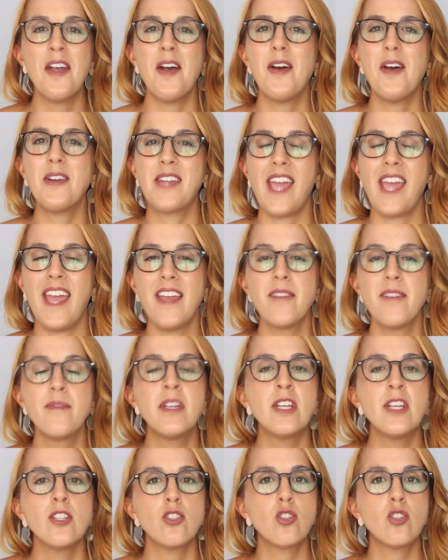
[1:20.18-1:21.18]
Okay,
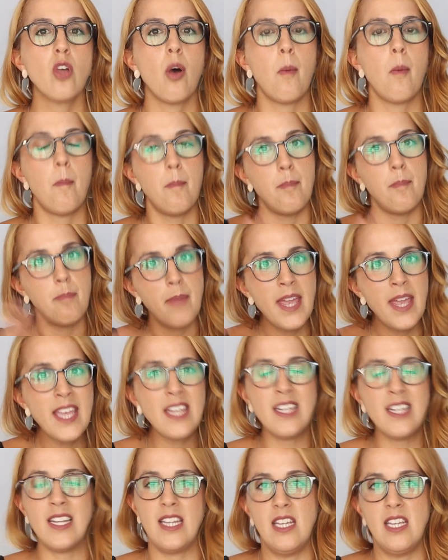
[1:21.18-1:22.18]
so
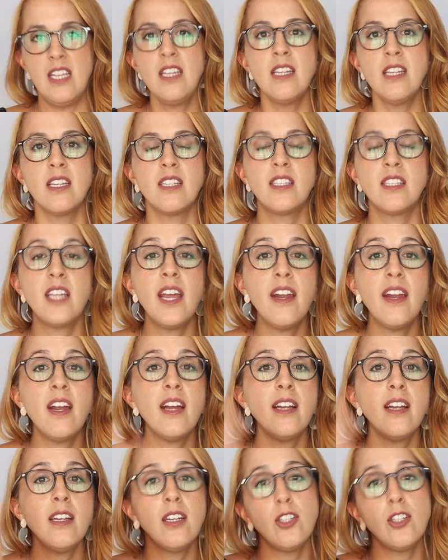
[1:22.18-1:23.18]
mainly there
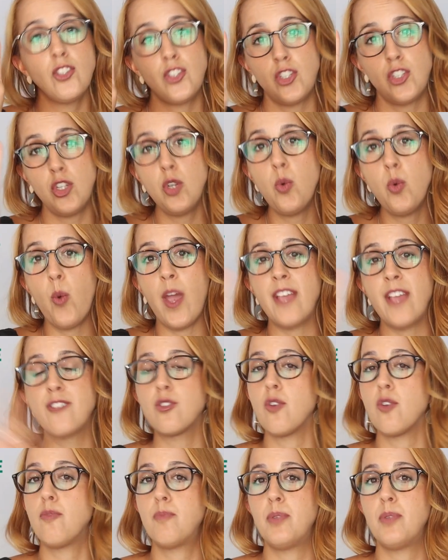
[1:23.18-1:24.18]
are two ways
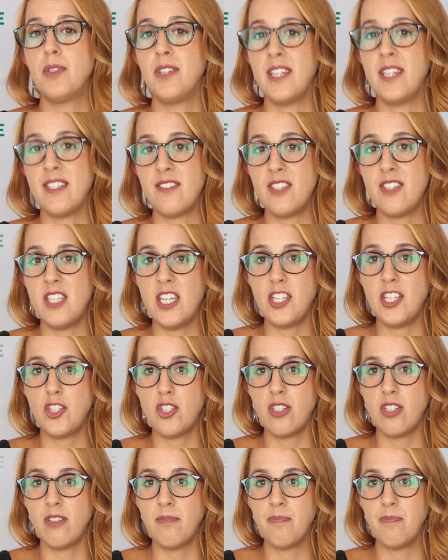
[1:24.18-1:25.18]
of
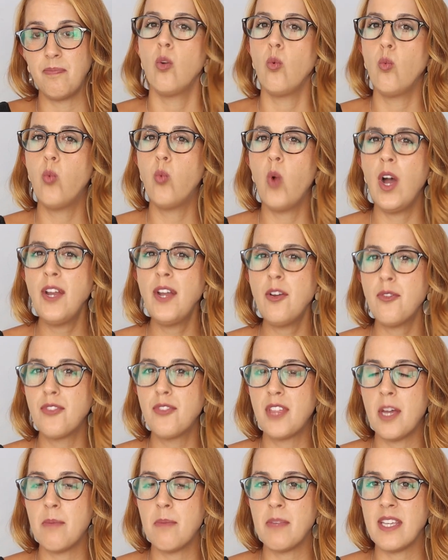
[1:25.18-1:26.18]
pronunciation. One of
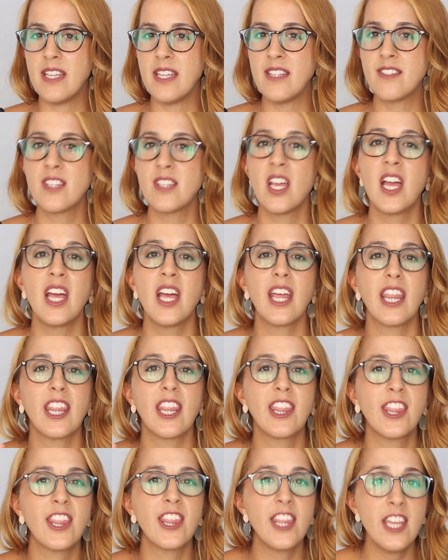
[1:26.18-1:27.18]
them is
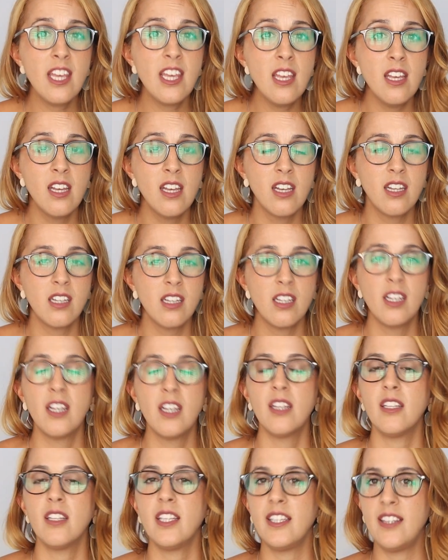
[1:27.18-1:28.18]
the,
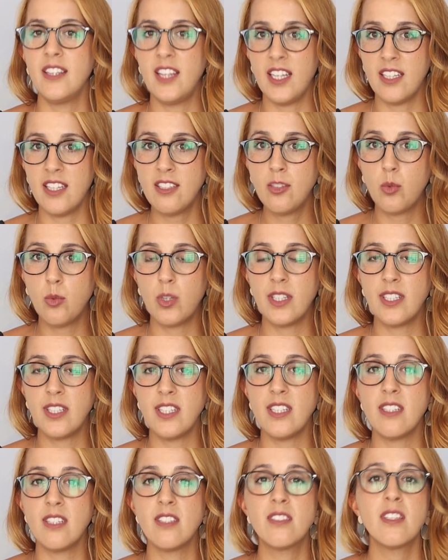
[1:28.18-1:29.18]
and the other one
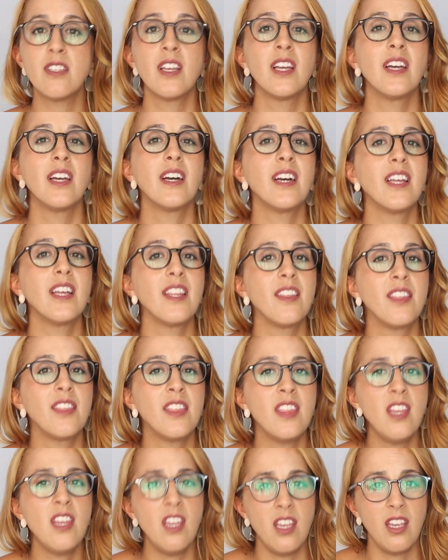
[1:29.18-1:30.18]
is
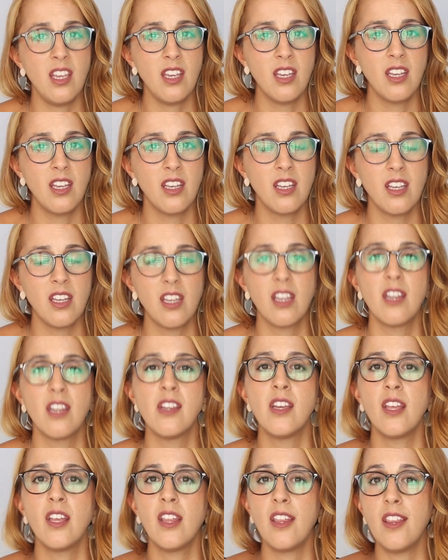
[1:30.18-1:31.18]
the.
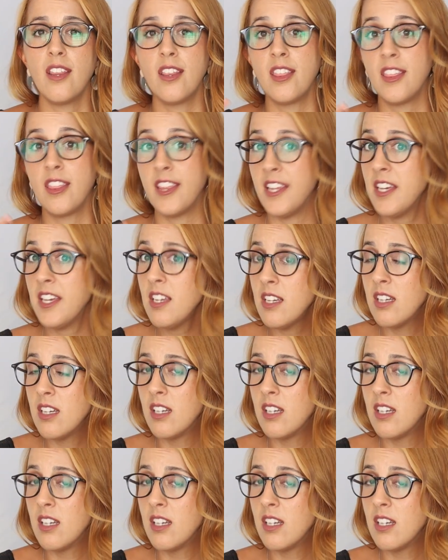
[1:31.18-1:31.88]
The.